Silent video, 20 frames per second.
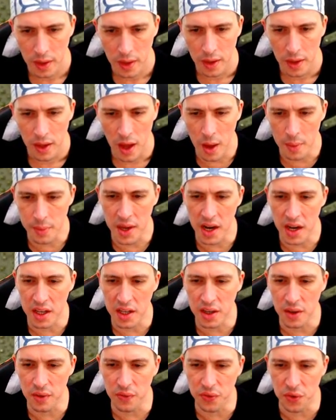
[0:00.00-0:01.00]
I'm getting
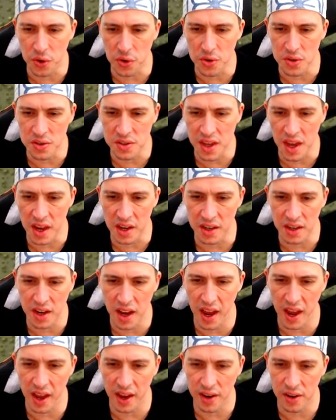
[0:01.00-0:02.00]
confused then.
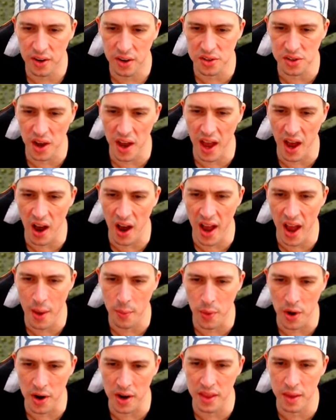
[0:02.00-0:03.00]
Yeah, because I
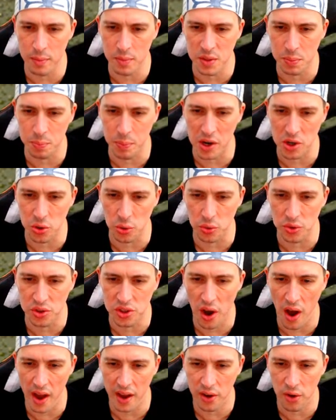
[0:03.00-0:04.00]
had one of them special
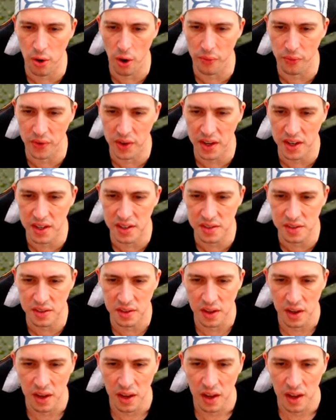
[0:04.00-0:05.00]
Thai coffees.
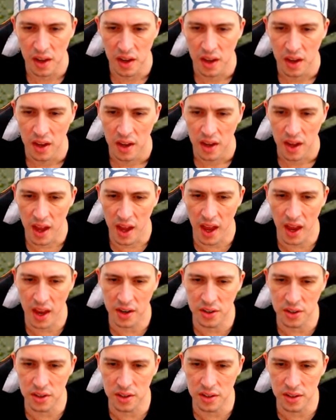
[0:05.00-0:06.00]

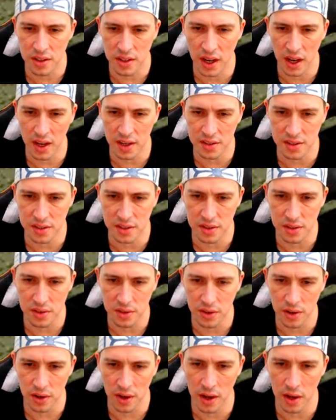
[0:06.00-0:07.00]
And... yes.
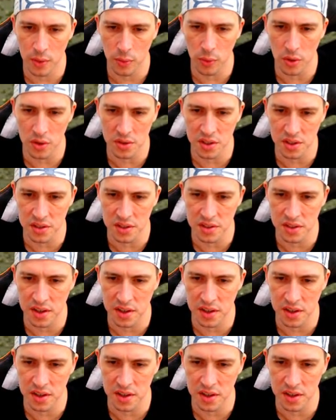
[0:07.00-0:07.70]
It wasn't,